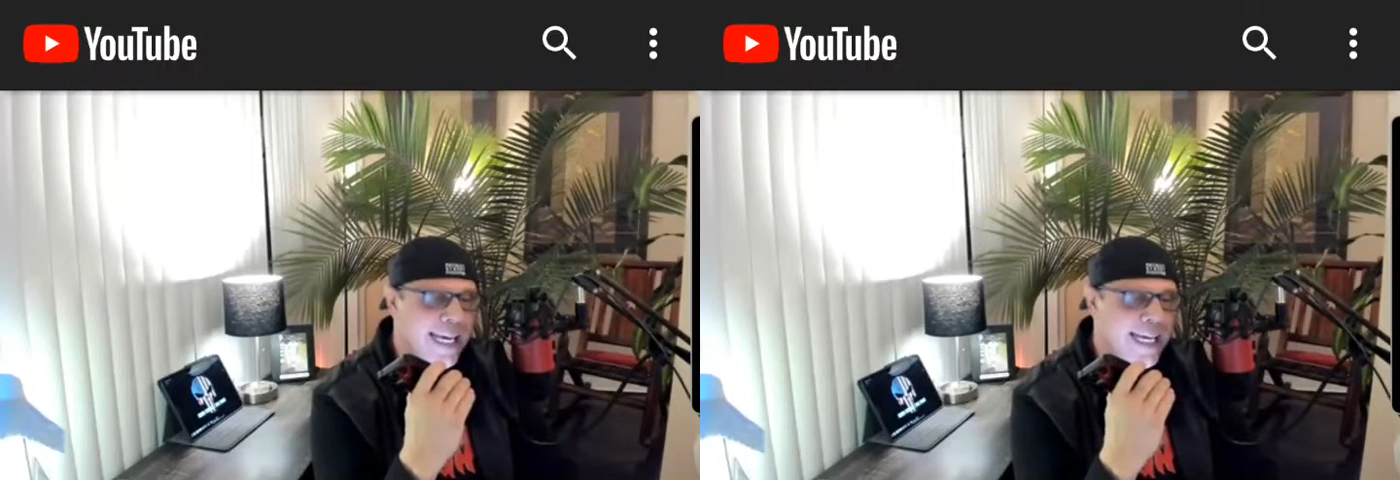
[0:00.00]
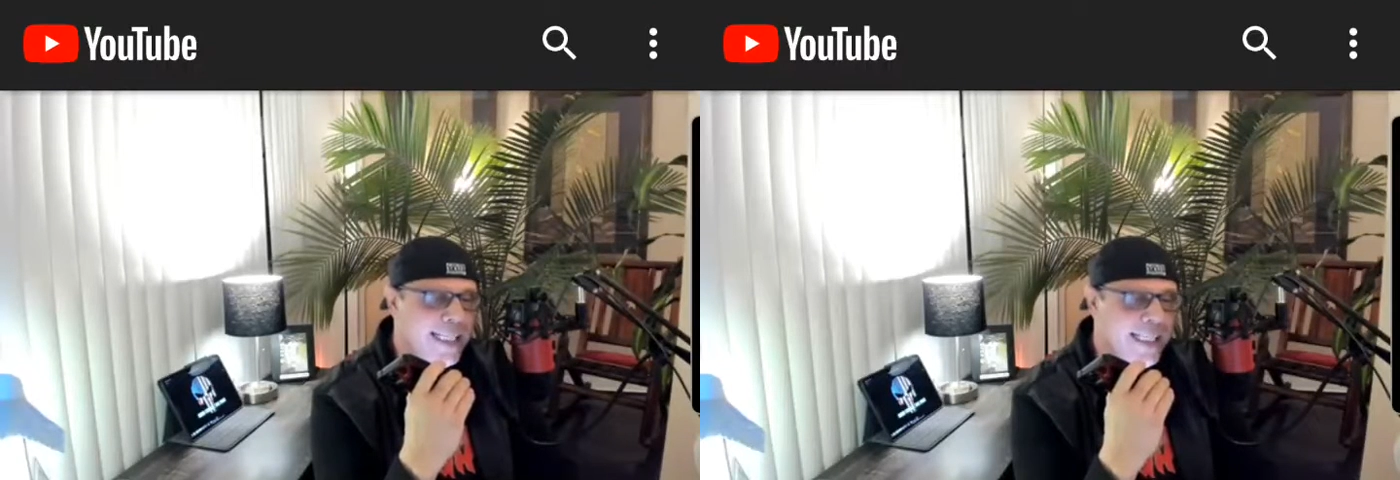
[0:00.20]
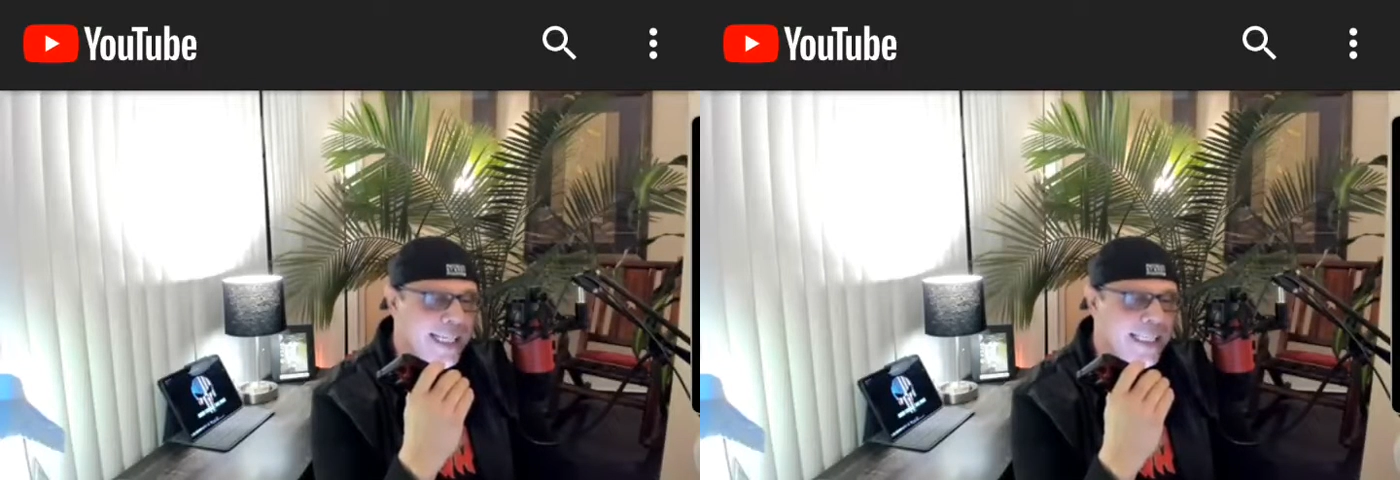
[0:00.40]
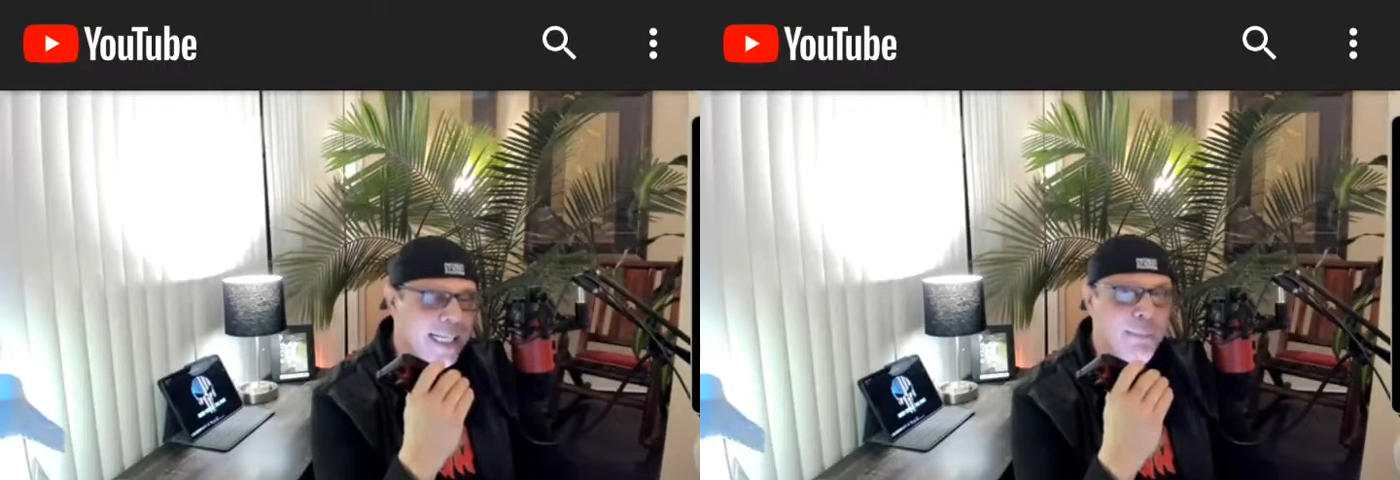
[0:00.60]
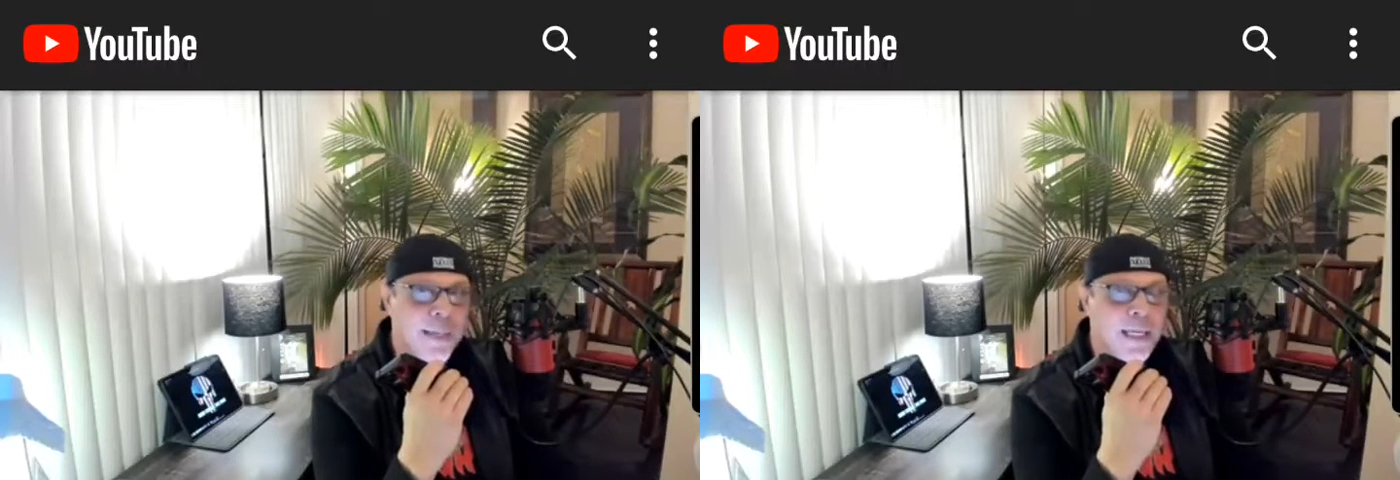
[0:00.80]
key
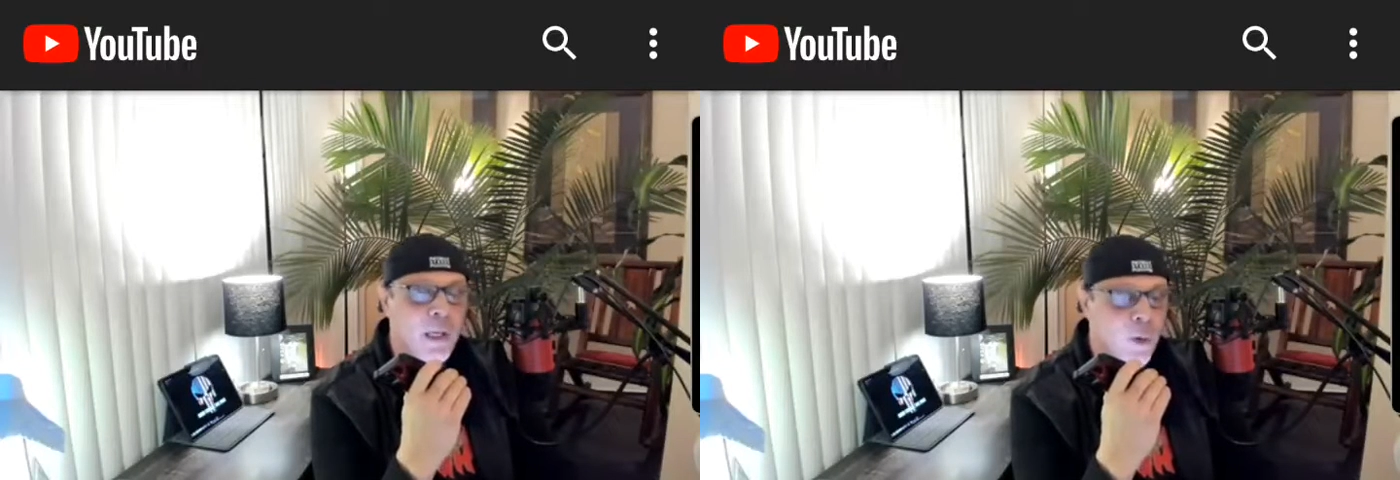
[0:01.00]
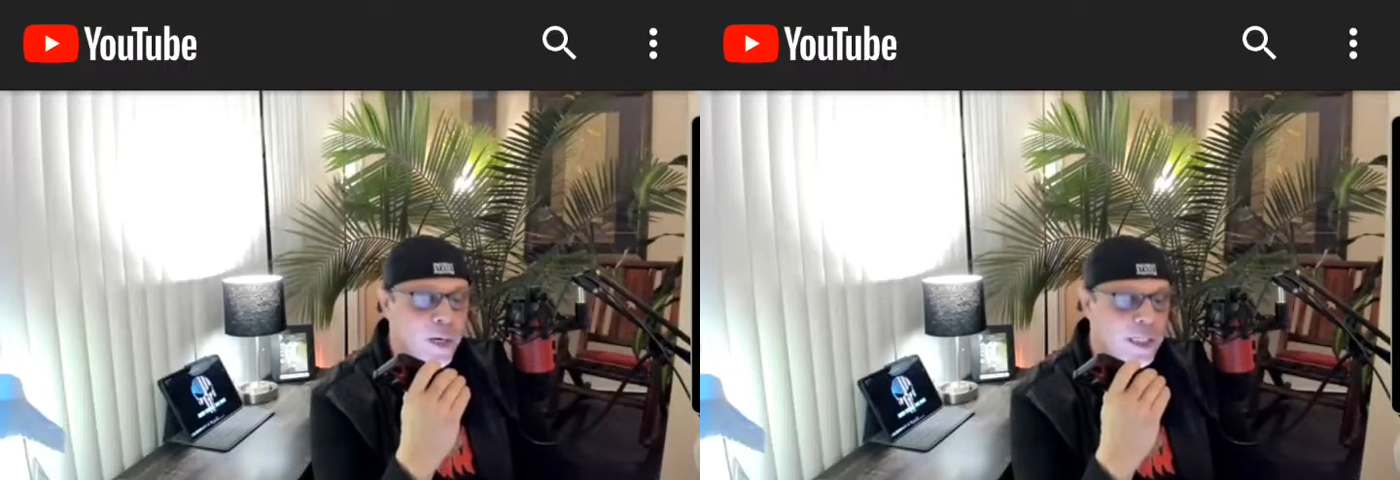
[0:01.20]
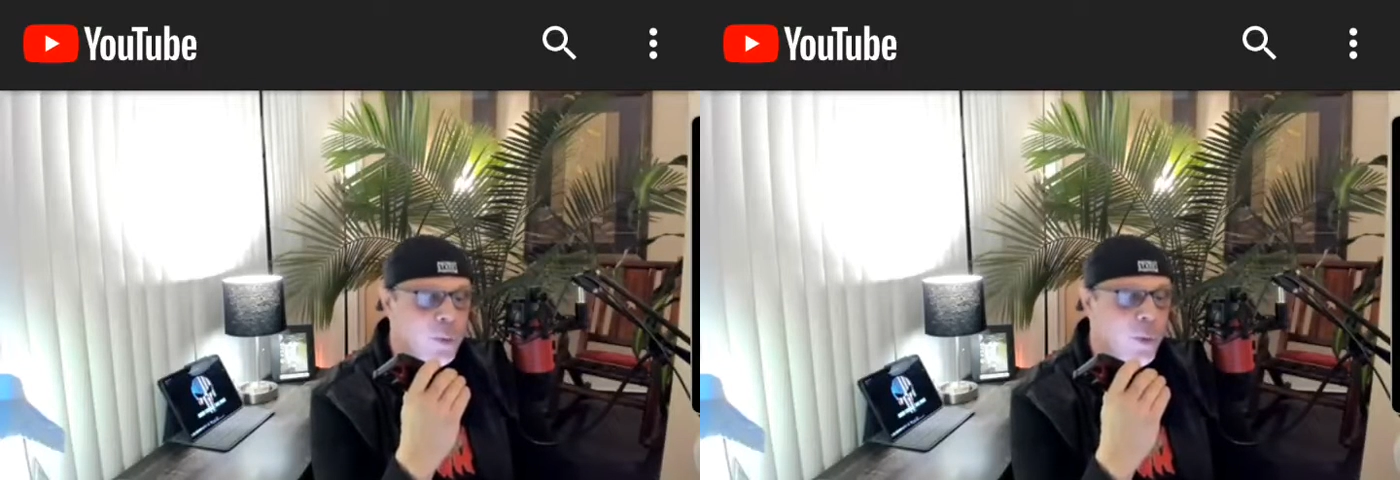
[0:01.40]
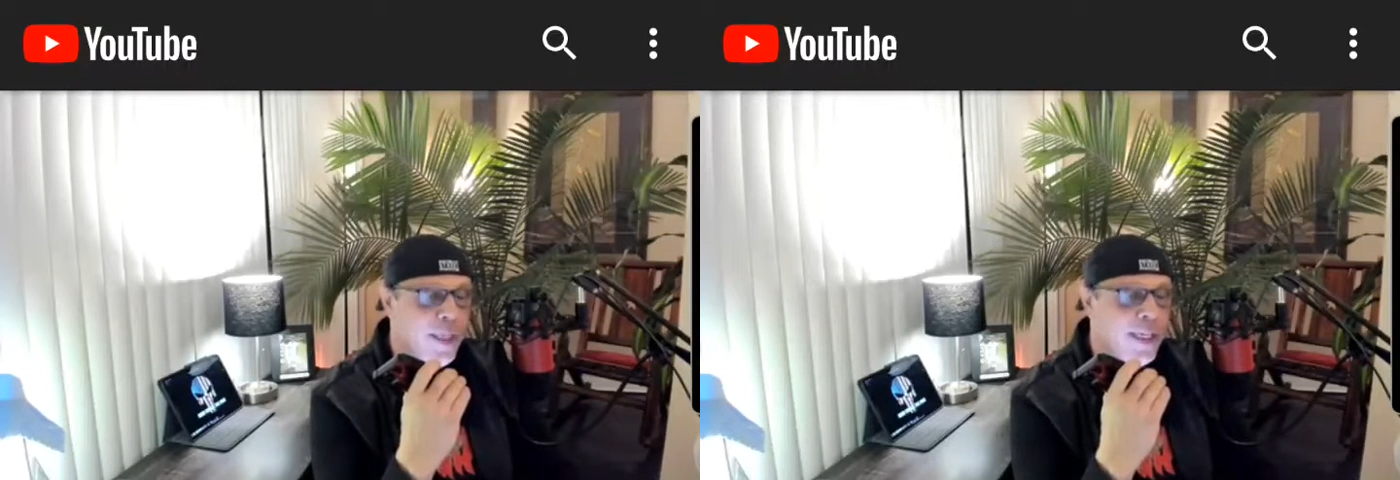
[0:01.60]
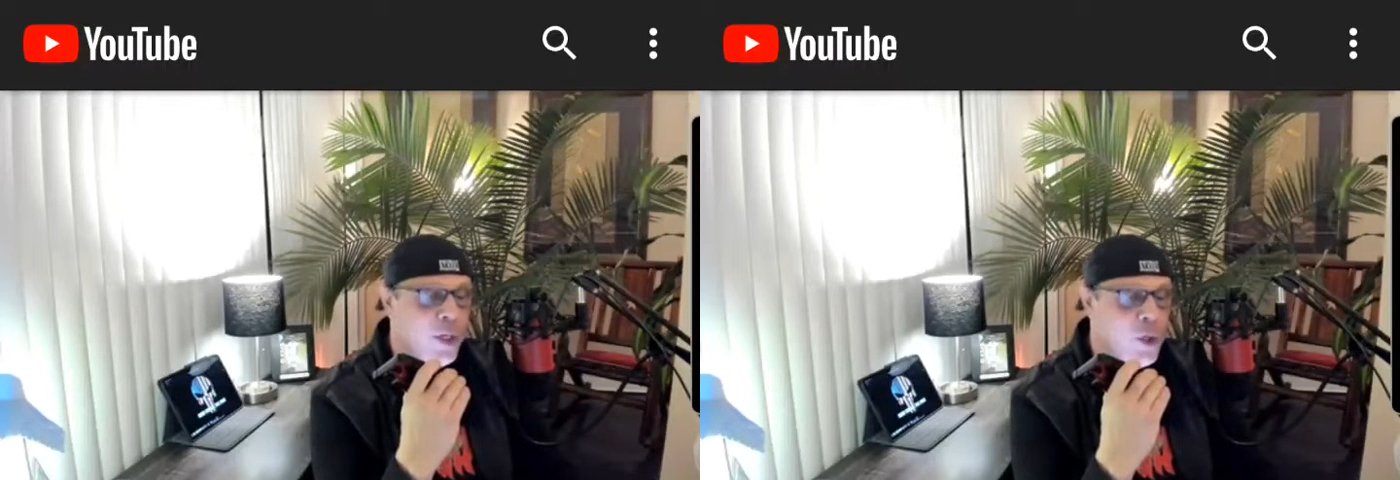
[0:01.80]
CCP
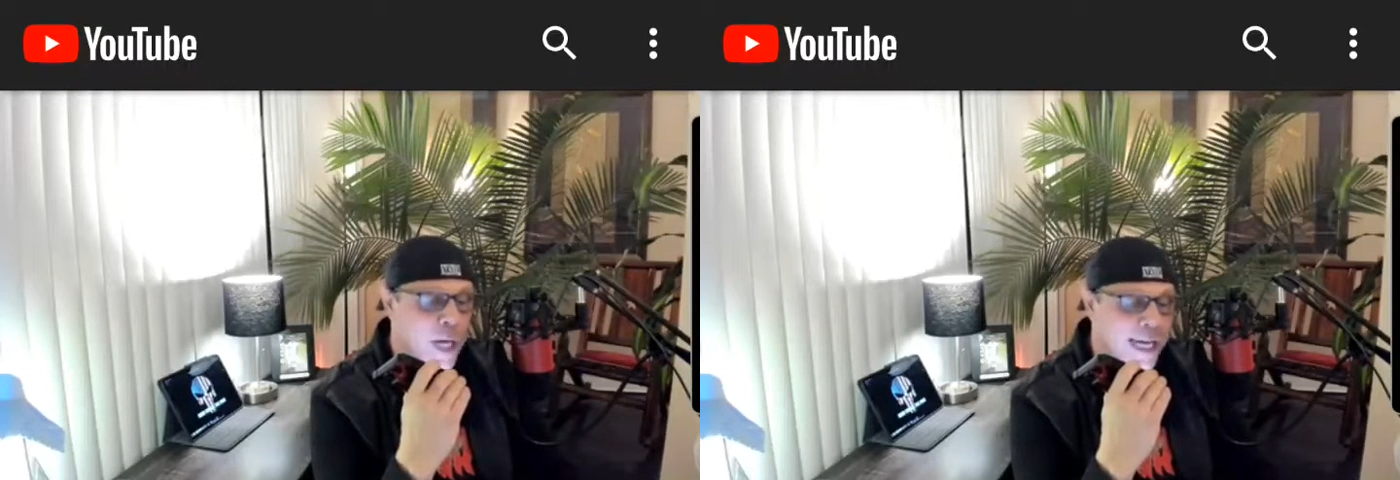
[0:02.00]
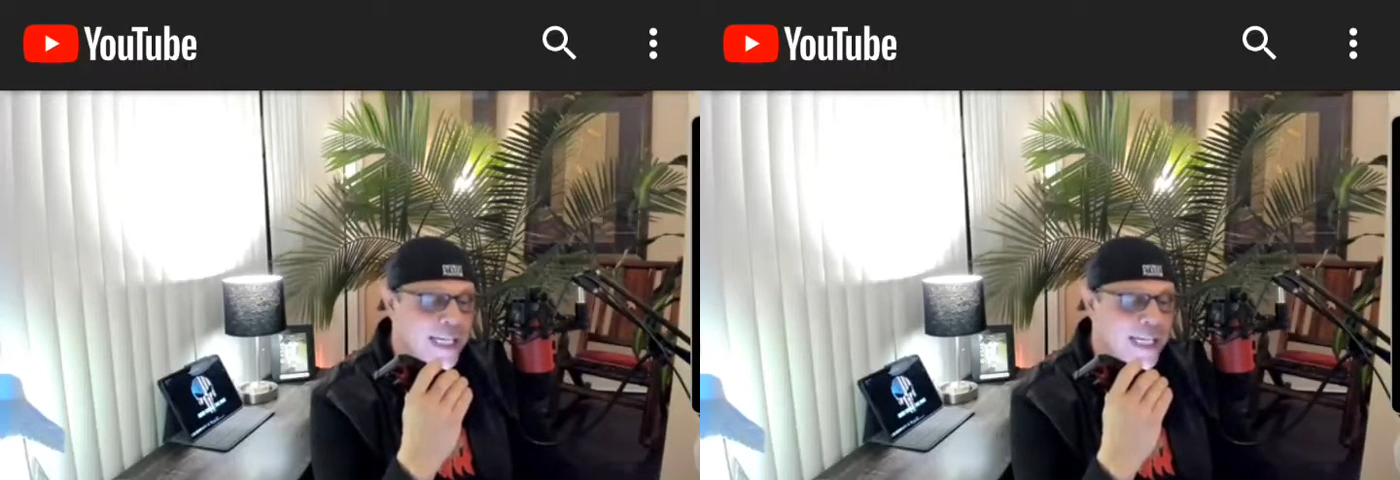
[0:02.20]
loyalists within the